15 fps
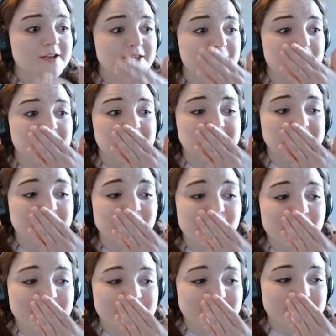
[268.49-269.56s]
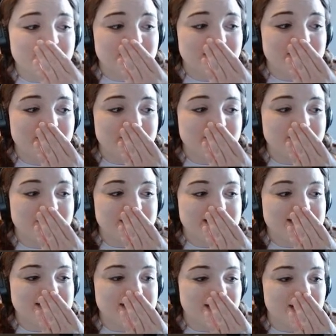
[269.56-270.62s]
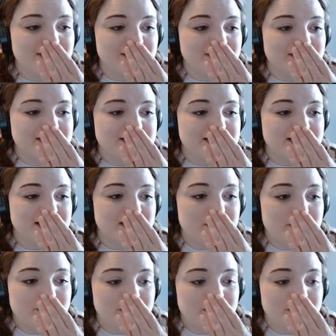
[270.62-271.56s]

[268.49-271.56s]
You can lock the crib, read toddler to sleep,